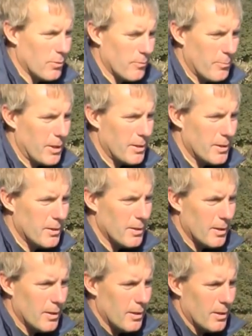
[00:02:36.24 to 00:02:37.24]
would have been
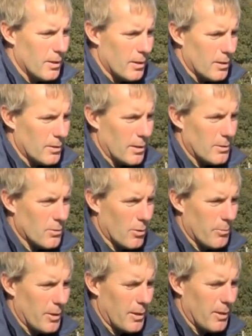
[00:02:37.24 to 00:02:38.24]
these would
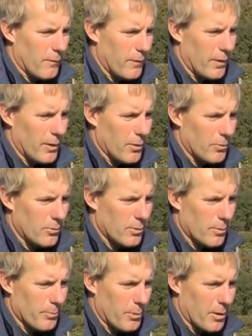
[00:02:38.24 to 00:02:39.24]
have been in a field,
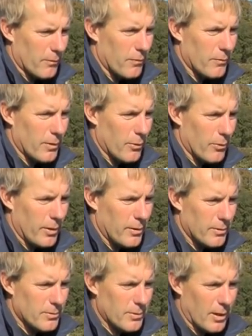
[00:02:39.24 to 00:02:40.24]
apart from they were
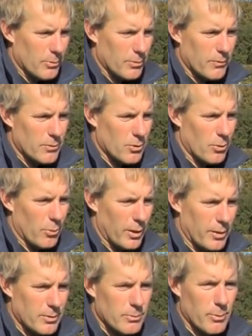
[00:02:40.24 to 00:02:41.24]
in stables for two
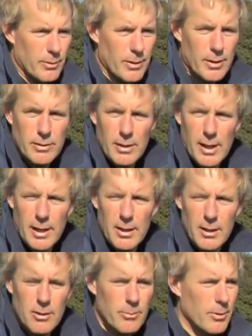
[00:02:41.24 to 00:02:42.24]
weeks when we
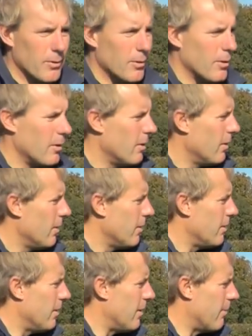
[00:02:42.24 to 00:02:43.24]
handled them and
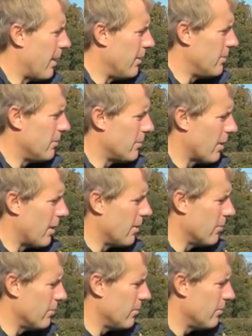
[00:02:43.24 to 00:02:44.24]
did their manes and
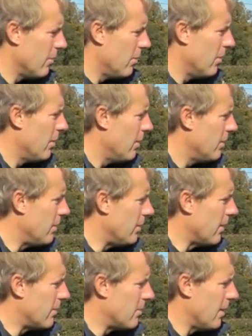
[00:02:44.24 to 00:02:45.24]
tails,
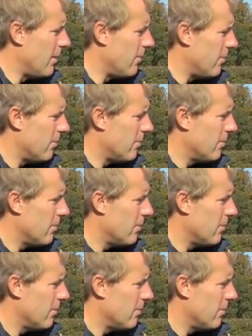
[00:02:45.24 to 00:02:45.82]
did their teeth.